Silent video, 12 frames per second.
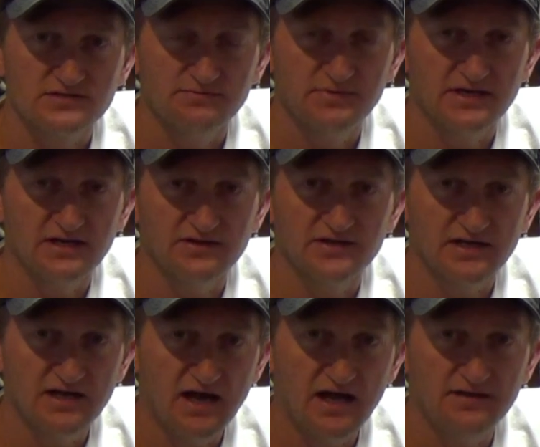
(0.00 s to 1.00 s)
depending on the
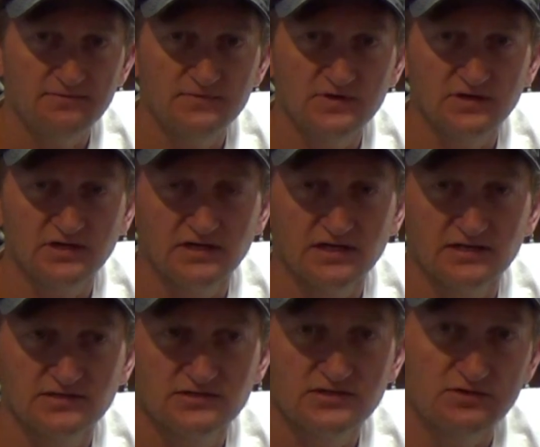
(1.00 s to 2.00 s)
cut, you can
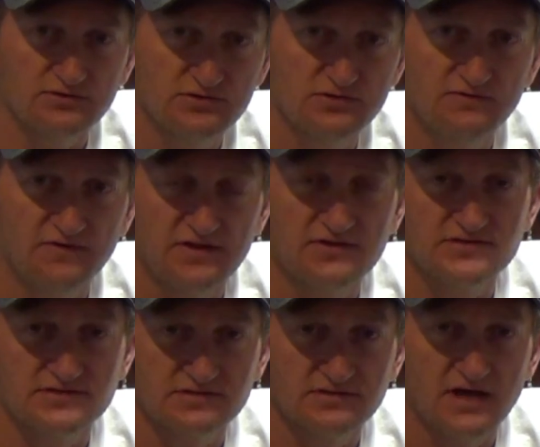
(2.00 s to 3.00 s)
get 2
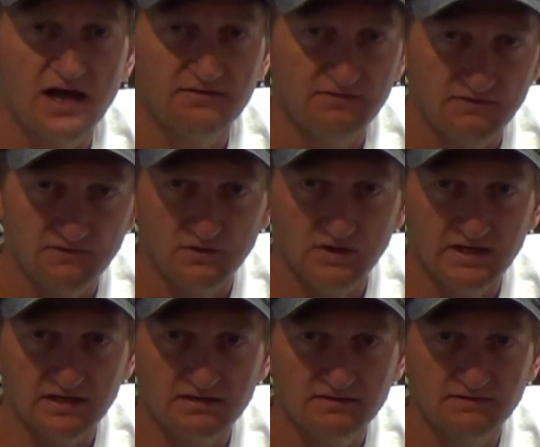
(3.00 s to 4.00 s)
feathers out of a
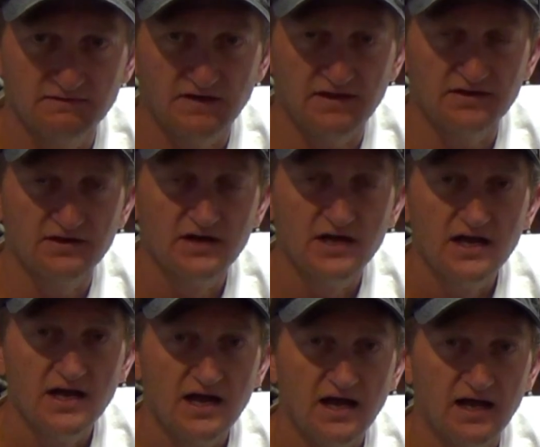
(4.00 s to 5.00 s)
full-length feather.
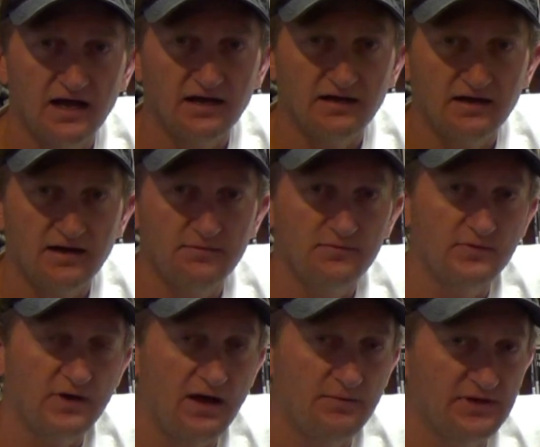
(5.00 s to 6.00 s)
I'm
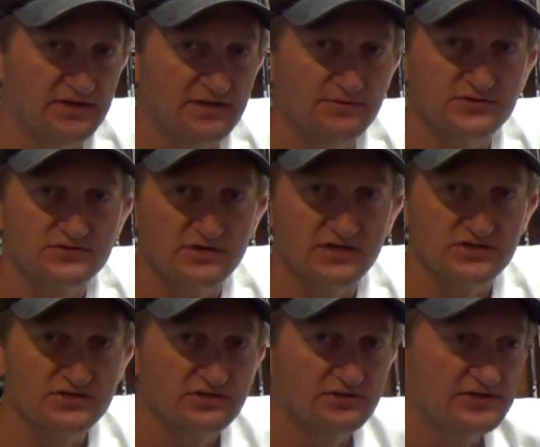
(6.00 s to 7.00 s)
going to demonstrate a
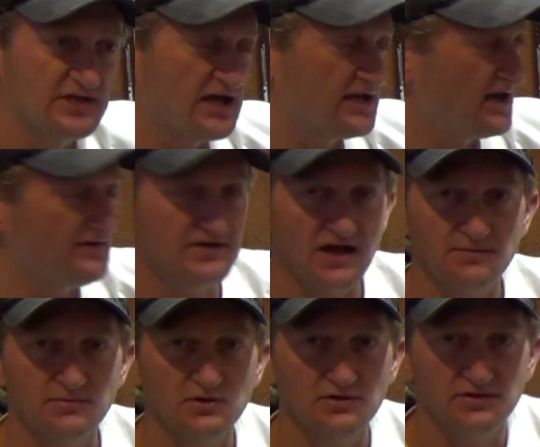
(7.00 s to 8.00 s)
shield cut. I've
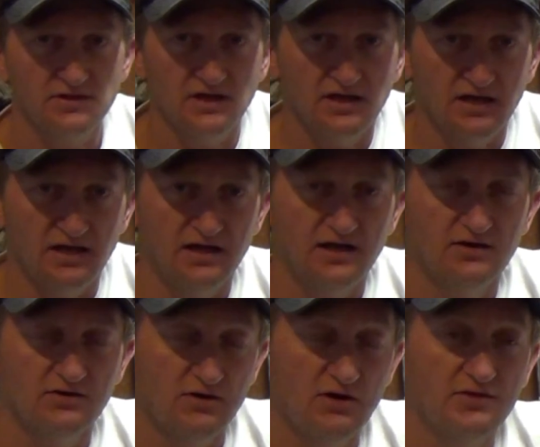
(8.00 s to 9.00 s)
got both,
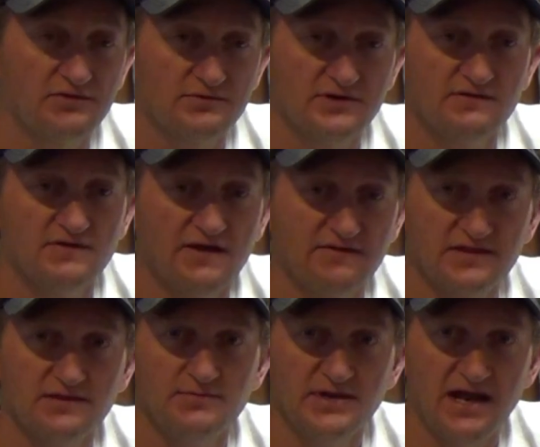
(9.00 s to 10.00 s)
or all 3 of them. I've got
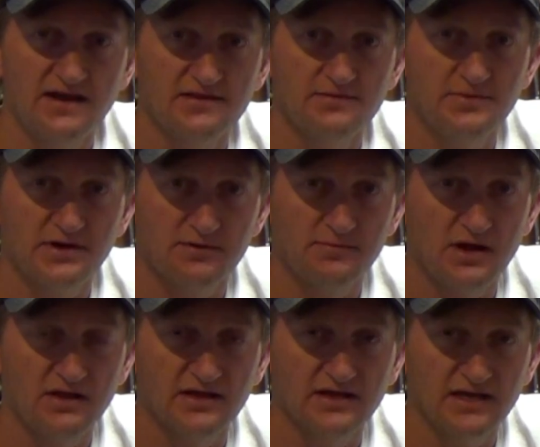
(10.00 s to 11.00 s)
the banana, the
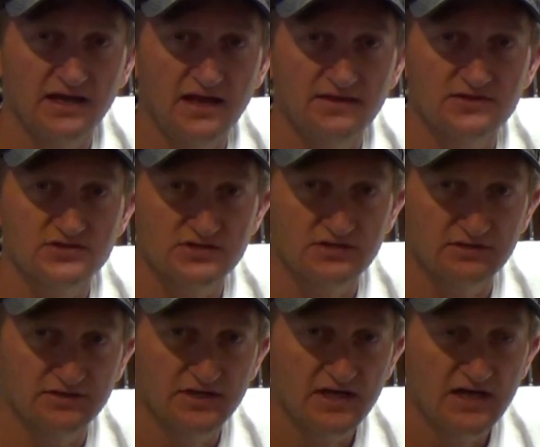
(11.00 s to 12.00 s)
parabolic, and the shield.